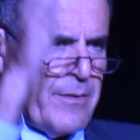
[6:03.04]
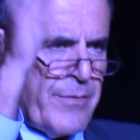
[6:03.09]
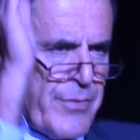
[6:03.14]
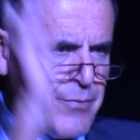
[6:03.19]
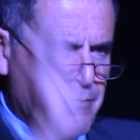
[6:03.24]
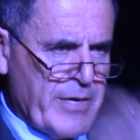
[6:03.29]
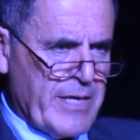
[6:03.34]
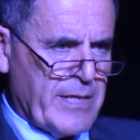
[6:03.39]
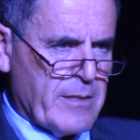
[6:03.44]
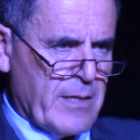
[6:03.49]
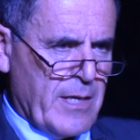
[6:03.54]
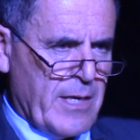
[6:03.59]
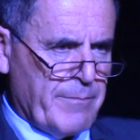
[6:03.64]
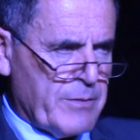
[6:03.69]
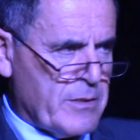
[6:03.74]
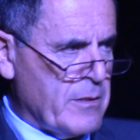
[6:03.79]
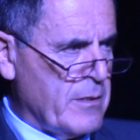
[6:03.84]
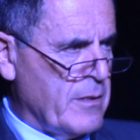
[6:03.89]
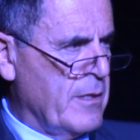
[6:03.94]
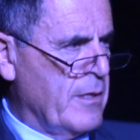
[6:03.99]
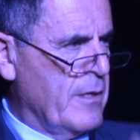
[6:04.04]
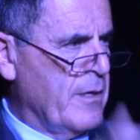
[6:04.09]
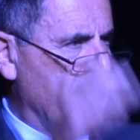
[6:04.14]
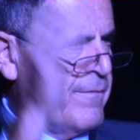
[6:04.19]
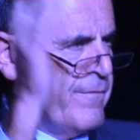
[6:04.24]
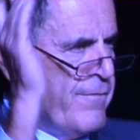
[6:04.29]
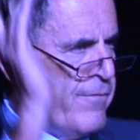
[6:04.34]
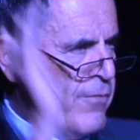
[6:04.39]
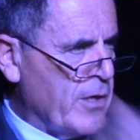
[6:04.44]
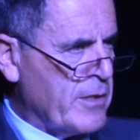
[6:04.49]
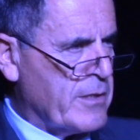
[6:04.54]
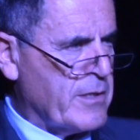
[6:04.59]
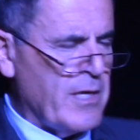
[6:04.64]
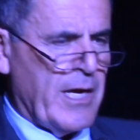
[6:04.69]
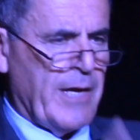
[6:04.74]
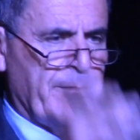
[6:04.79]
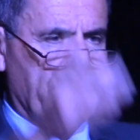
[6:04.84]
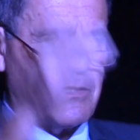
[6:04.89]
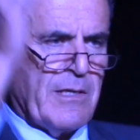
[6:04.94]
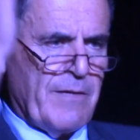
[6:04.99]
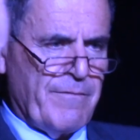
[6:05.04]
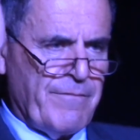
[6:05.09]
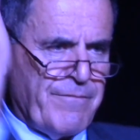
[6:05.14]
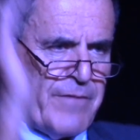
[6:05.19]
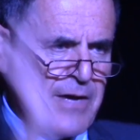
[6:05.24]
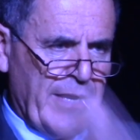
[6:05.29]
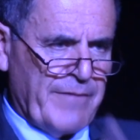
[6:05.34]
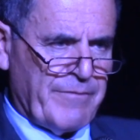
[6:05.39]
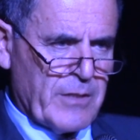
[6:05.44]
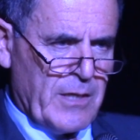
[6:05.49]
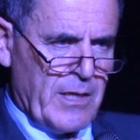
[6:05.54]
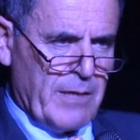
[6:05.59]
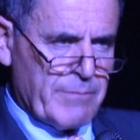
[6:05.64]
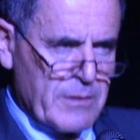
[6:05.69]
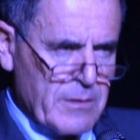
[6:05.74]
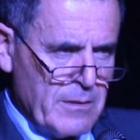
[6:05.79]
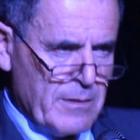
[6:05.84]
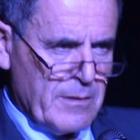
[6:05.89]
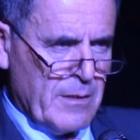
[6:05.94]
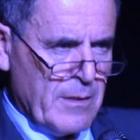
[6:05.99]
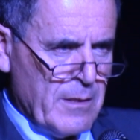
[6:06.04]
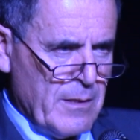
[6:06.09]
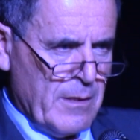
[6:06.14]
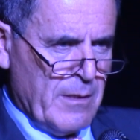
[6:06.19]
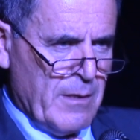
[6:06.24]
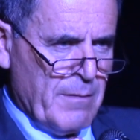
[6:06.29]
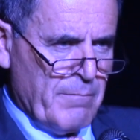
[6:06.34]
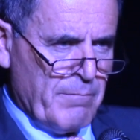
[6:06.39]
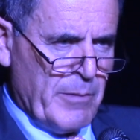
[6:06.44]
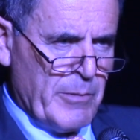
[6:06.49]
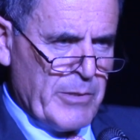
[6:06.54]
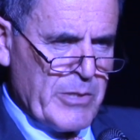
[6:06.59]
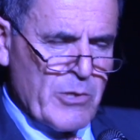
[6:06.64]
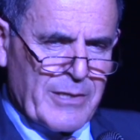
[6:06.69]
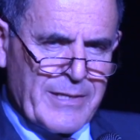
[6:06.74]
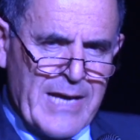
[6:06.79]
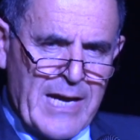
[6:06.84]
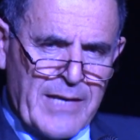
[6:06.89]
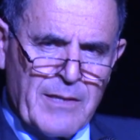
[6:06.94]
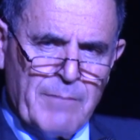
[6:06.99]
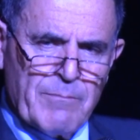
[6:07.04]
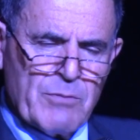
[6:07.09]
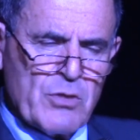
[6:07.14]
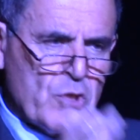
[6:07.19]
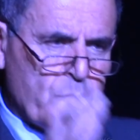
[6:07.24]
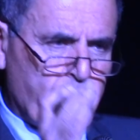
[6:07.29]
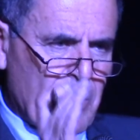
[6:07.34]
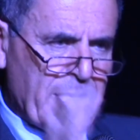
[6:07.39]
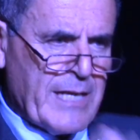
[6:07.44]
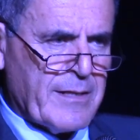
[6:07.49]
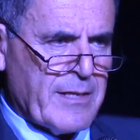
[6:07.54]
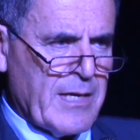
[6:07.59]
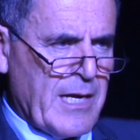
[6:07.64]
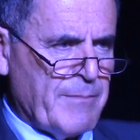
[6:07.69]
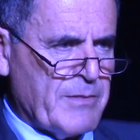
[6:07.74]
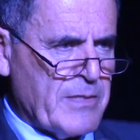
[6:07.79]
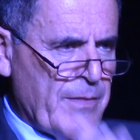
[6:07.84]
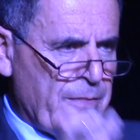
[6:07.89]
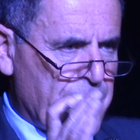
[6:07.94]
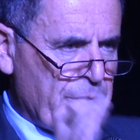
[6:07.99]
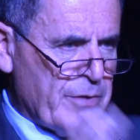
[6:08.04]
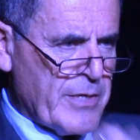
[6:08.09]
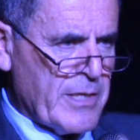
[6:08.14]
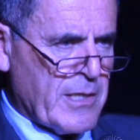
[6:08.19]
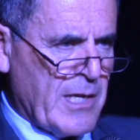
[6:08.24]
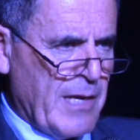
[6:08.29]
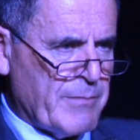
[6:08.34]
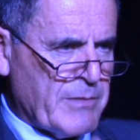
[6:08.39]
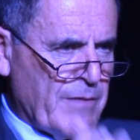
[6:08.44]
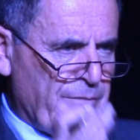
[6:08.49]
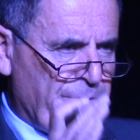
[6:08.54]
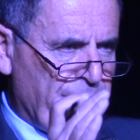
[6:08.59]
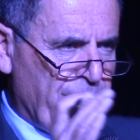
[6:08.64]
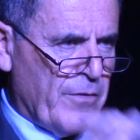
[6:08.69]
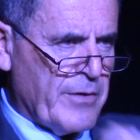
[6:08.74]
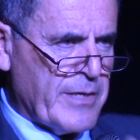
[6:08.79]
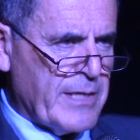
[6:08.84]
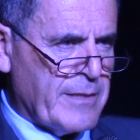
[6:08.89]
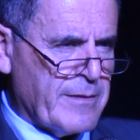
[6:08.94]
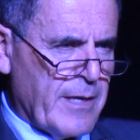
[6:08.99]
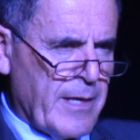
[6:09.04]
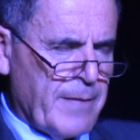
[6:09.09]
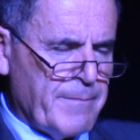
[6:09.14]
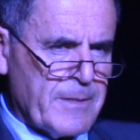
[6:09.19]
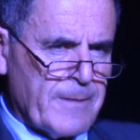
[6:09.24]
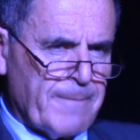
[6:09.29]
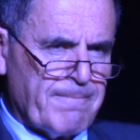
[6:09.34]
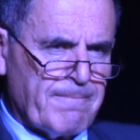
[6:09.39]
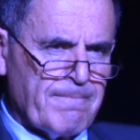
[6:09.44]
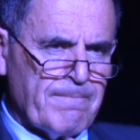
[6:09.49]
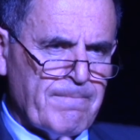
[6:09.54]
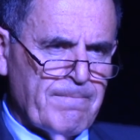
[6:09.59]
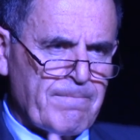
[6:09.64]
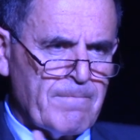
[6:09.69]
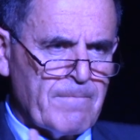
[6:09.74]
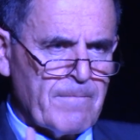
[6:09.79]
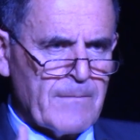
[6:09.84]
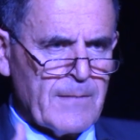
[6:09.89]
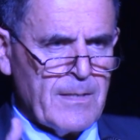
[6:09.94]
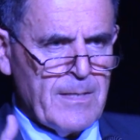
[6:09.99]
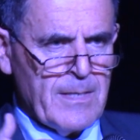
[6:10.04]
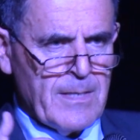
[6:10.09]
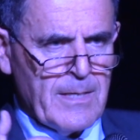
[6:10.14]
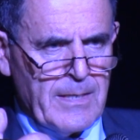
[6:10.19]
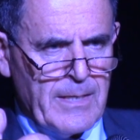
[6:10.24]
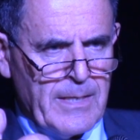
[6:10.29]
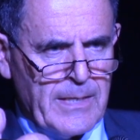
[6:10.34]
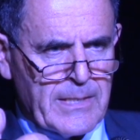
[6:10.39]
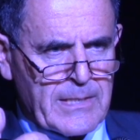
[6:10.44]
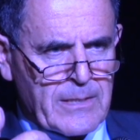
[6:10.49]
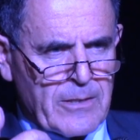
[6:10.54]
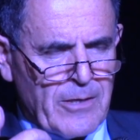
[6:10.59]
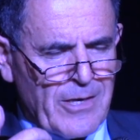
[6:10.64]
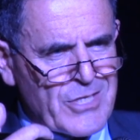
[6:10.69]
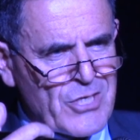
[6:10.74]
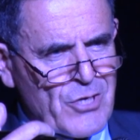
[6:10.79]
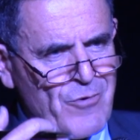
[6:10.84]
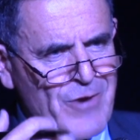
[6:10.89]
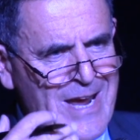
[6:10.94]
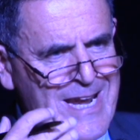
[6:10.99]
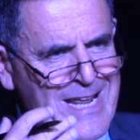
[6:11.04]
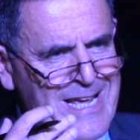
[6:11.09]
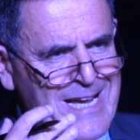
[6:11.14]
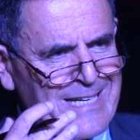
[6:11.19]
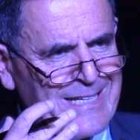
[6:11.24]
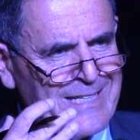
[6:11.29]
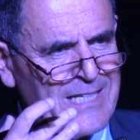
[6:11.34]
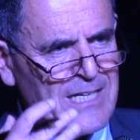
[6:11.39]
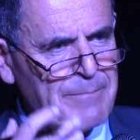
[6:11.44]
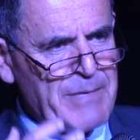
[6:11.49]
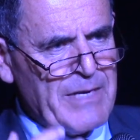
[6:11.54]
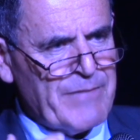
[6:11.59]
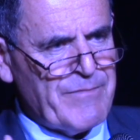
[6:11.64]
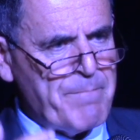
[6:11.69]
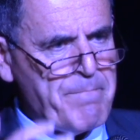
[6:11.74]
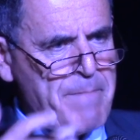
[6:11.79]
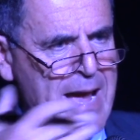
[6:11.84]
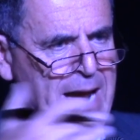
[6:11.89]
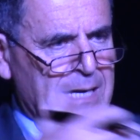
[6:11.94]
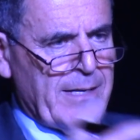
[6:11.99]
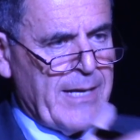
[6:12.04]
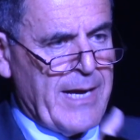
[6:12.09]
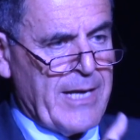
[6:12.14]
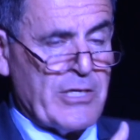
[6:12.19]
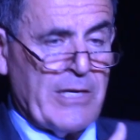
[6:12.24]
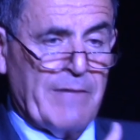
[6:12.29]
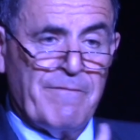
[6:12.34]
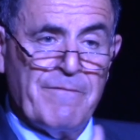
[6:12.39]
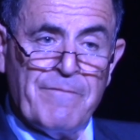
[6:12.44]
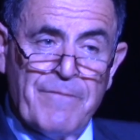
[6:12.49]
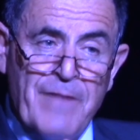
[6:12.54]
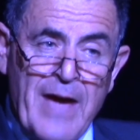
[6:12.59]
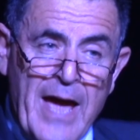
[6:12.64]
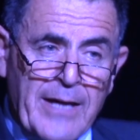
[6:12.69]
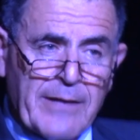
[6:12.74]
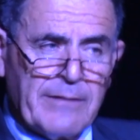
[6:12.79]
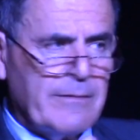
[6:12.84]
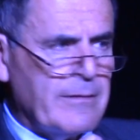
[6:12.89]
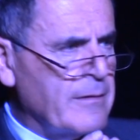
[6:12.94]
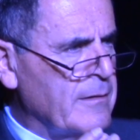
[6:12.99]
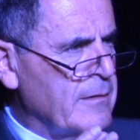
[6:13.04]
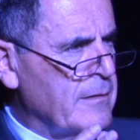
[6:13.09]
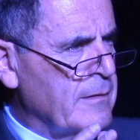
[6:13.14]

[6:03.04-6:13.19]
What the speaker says: 3 times, 4 times, 5 times. But when you attack them 20 times and 30 times and 40 times, it starts creating a little bit of a backlash. In fact,